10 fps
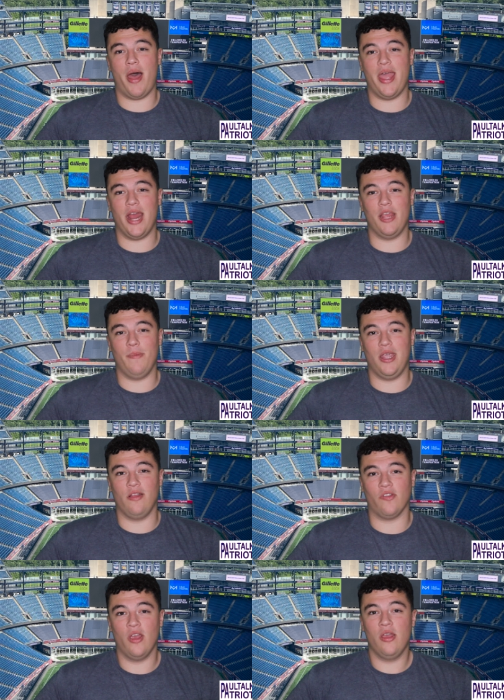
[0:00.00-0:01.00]
by any
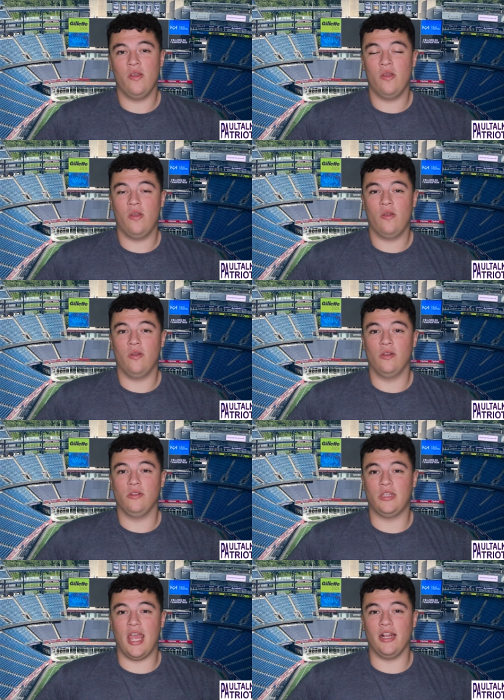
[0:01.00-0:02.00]
means.
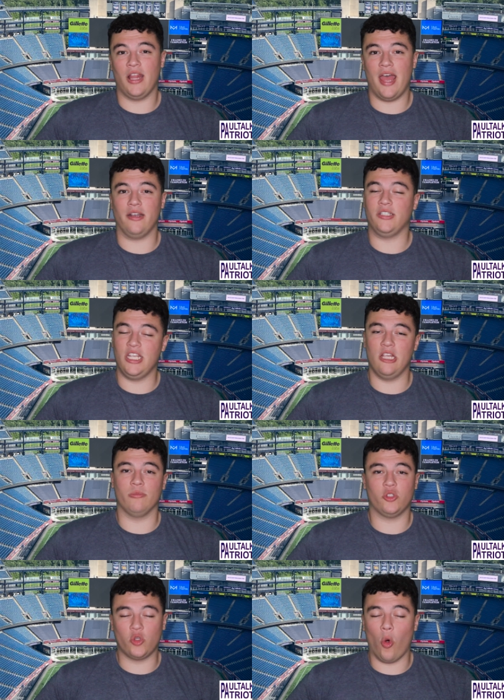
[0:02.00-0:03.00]
They let
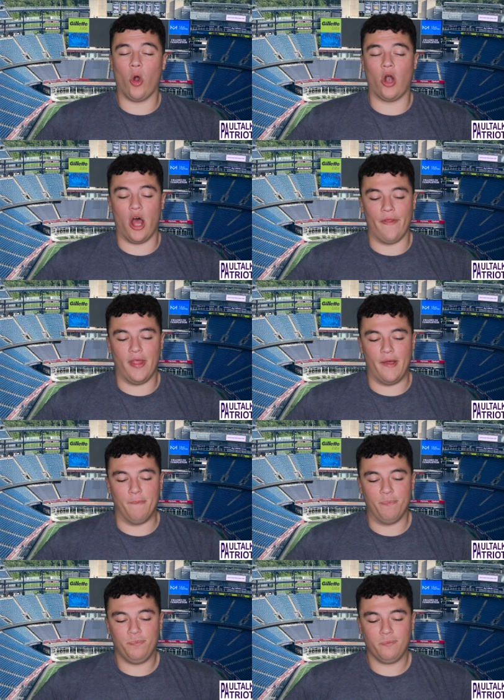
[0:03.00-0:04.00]
teams score on them.
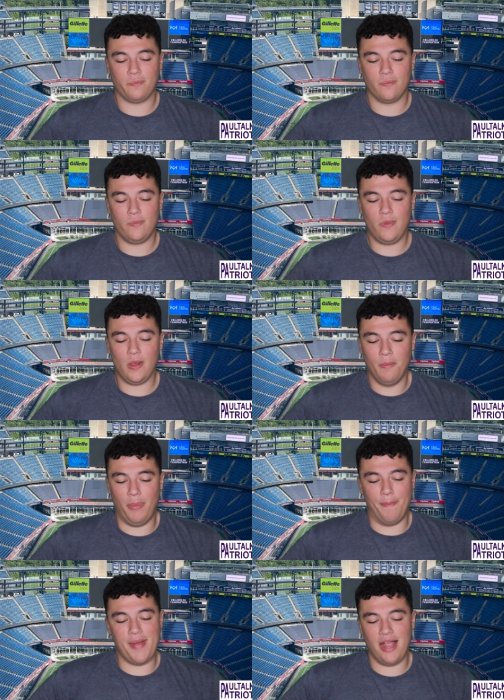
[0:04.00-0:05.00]

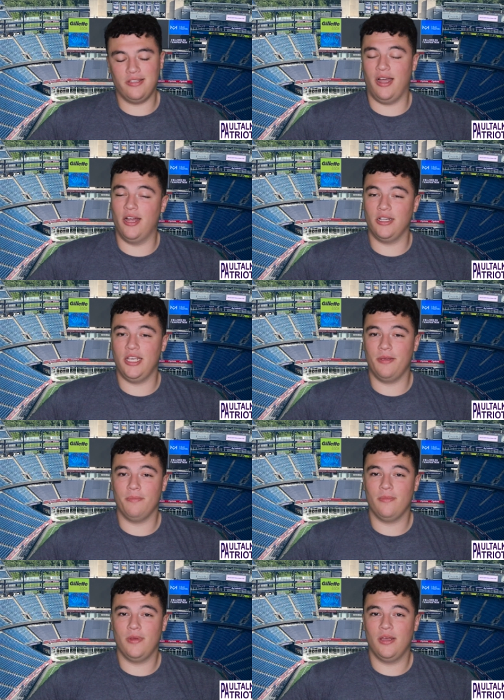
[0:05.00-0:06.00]
But back to Huntley,
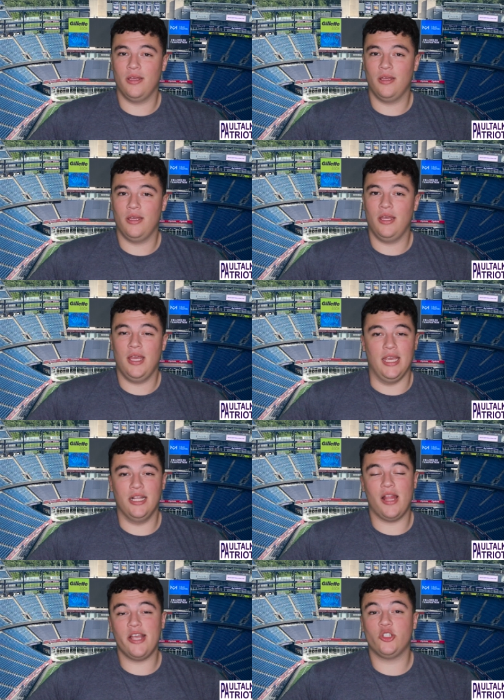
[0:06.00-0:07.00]

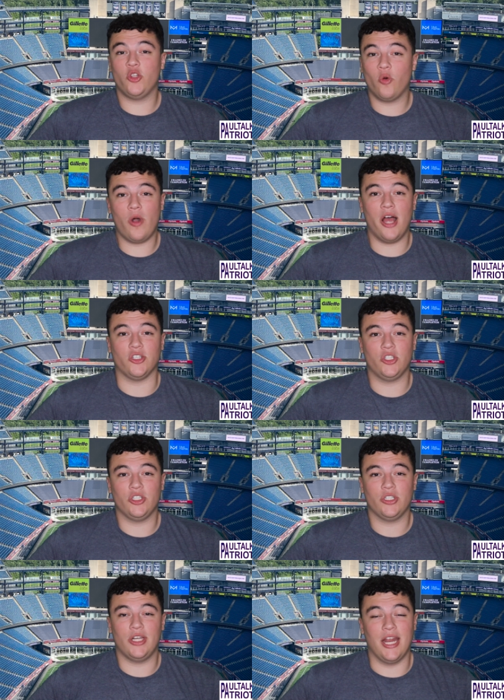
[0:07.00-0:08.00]
he likes to
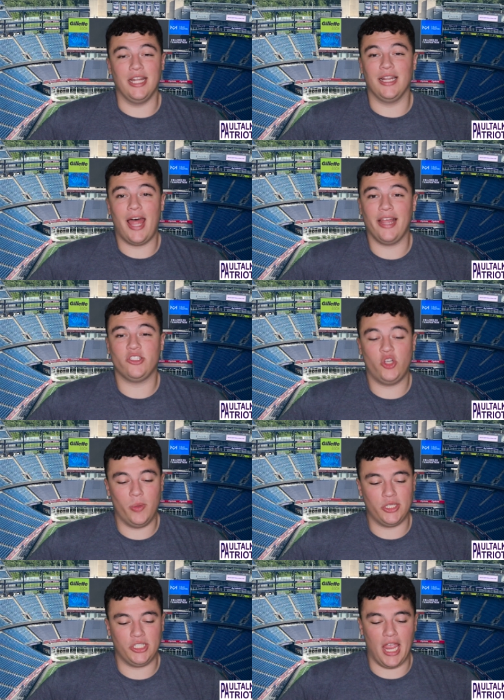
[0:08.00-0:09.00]
rush, and he likes
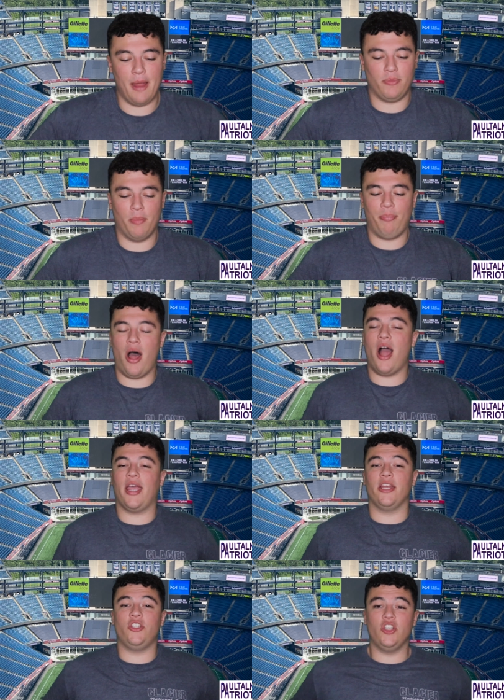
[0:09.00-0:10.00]
to escape the
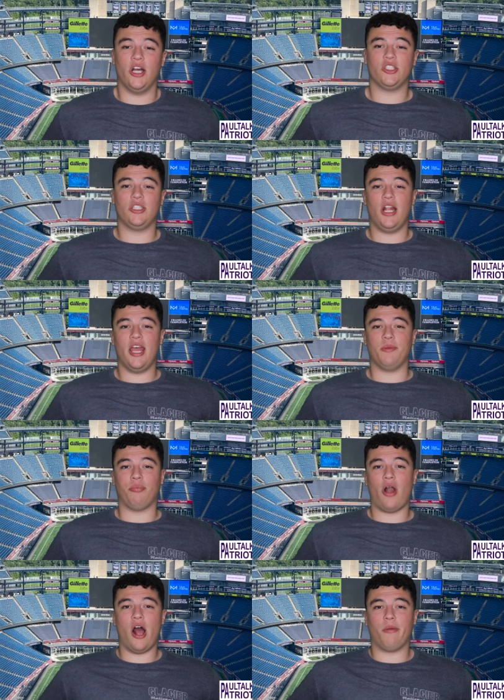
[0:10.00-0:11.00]
pocket just like
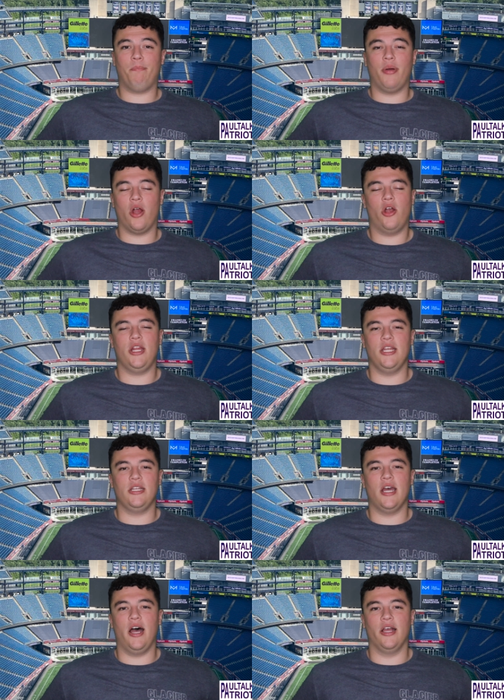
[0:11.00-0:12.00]
Brock
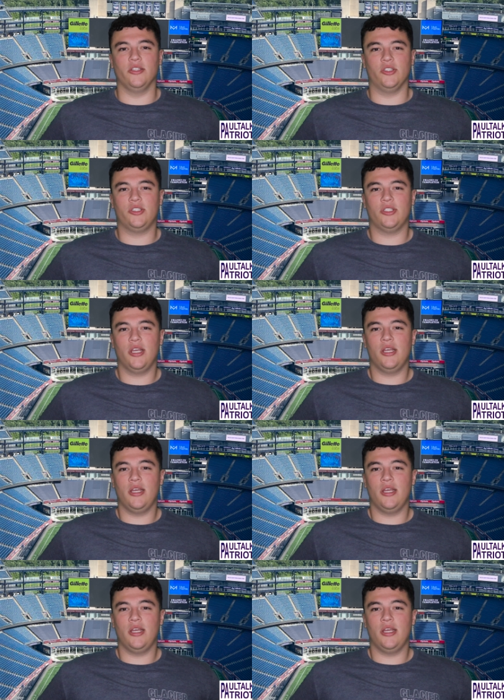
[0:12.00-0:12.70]
Purdy does,